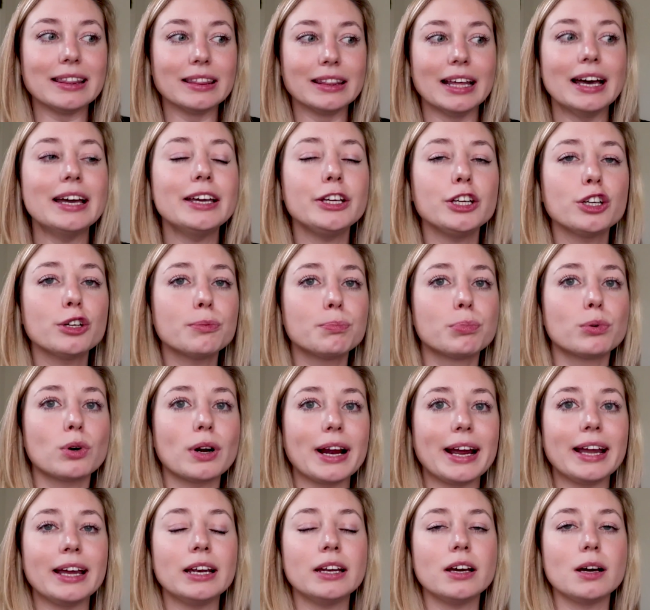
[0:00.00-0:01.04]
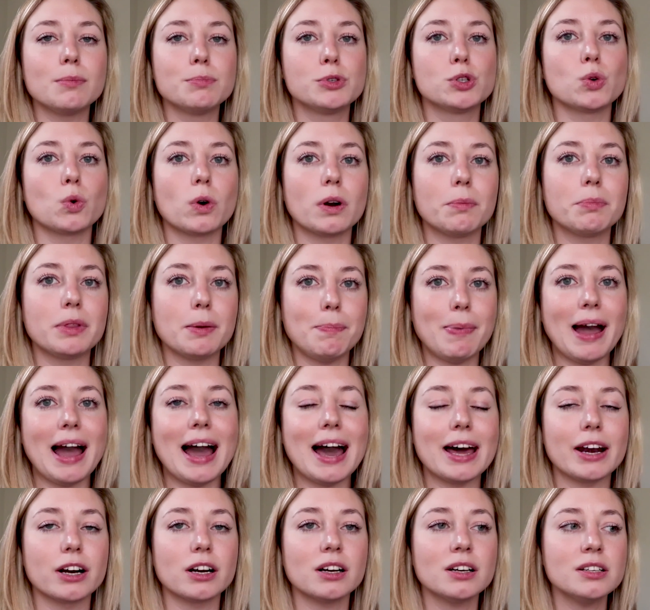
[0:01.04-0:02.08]
Let your brain absorb the
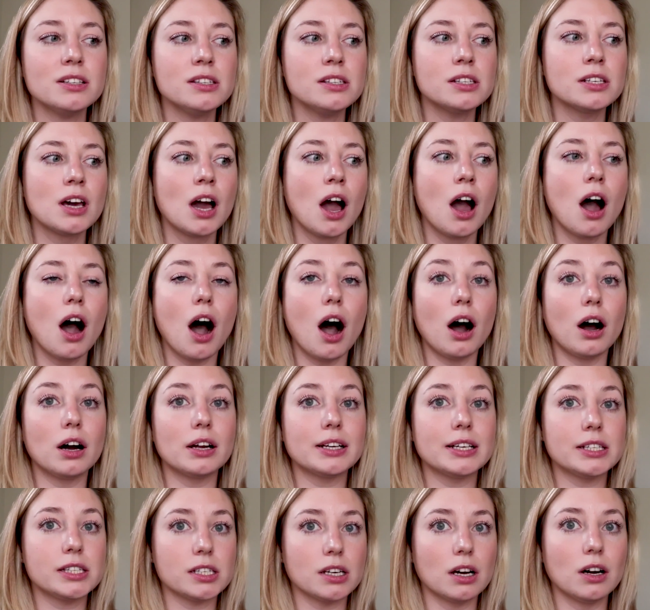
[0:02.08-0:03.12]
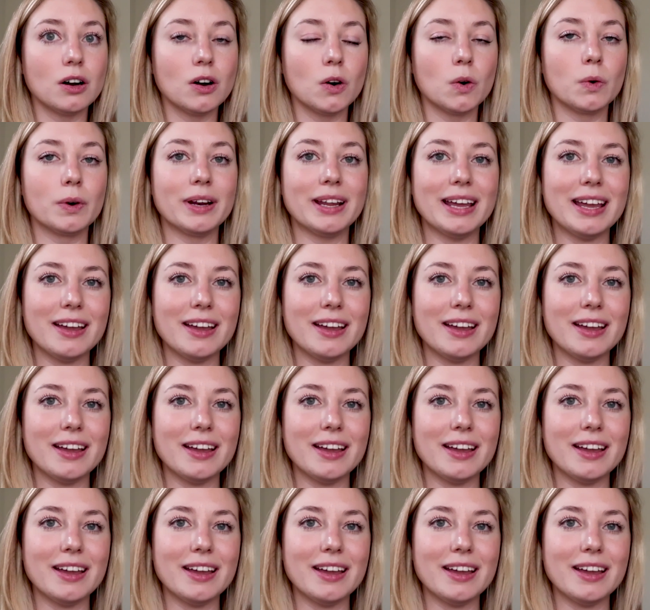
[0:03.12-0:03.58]
patterns on its own.